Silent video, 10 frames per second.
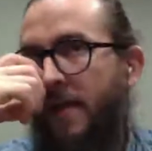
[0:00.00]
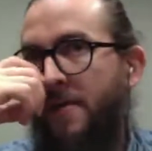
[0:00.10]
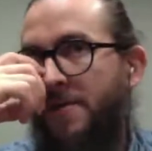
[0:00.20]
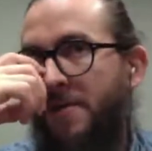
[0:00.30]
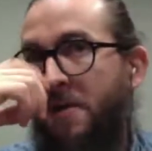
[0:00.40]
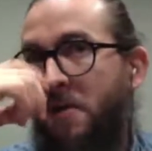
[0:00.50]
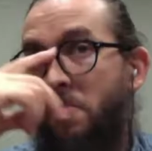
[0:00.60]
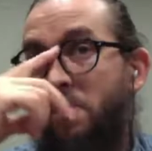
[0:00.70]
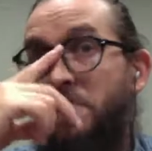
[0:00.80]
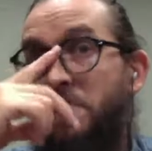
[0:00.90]

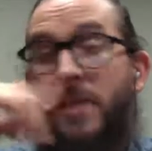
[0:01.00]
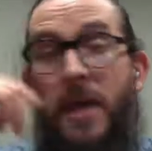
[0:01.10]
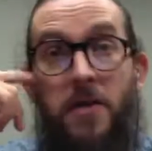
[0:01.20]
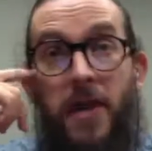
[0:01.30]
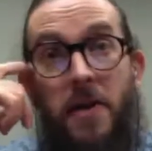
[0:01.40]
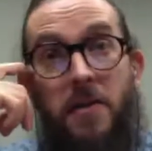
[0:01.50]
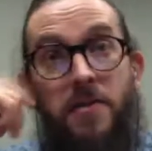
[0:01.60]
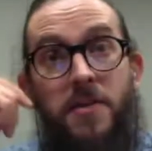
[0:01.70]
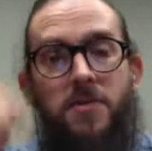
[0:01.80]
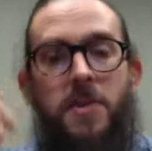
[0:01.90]
and
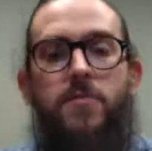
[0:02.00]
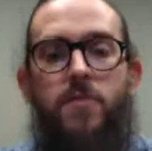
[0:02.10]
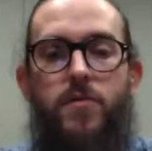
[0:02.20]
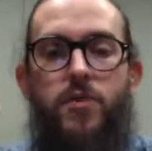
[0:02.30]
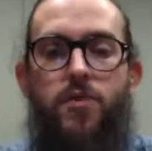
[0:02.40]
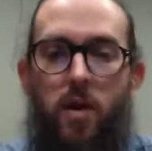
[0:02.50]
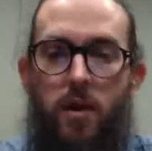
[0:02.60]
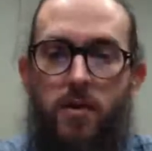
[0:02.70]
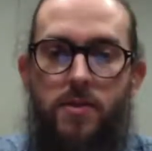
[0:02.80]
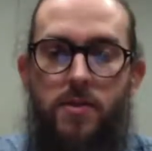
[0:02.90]
again, there's a level of
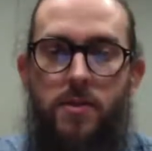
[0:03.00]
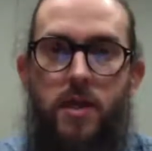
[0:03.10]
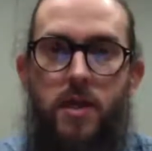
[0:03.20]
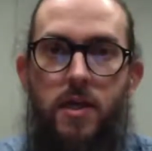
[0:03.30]
trust.